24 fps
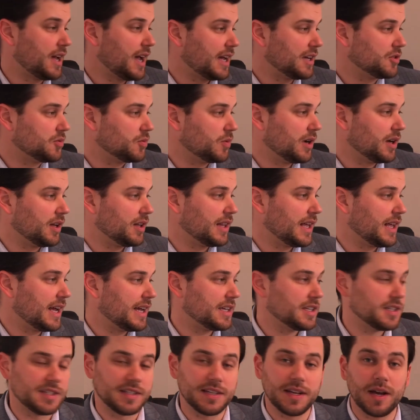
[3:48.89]
as well
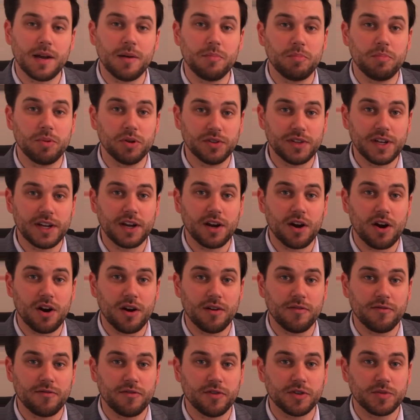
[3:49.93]
as building our
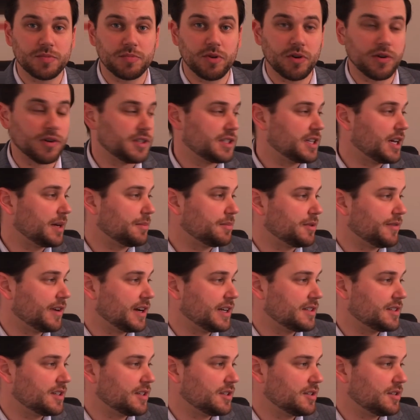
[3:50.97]
first prototype
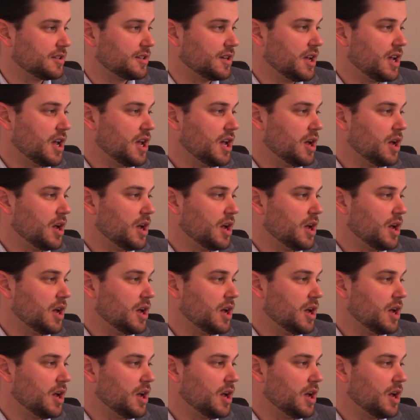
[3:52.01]
devices.